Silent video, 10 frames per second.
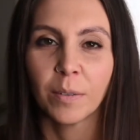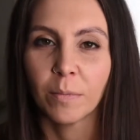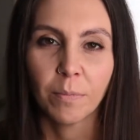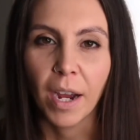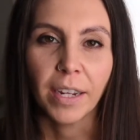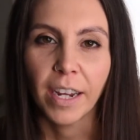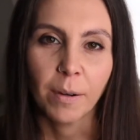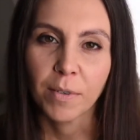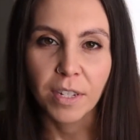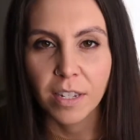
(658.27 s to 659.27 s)
buying
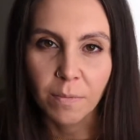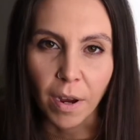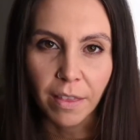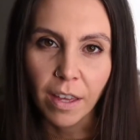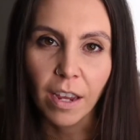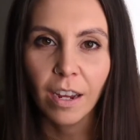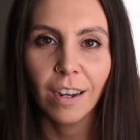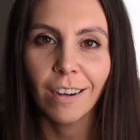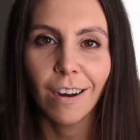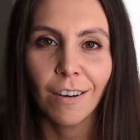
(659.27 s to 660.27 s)
cameras is my
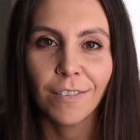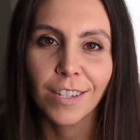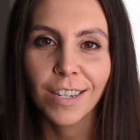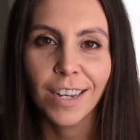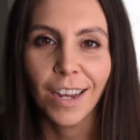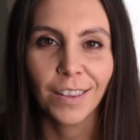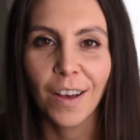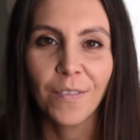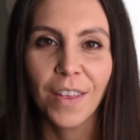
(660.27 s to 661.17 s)
thing. Obviously, I love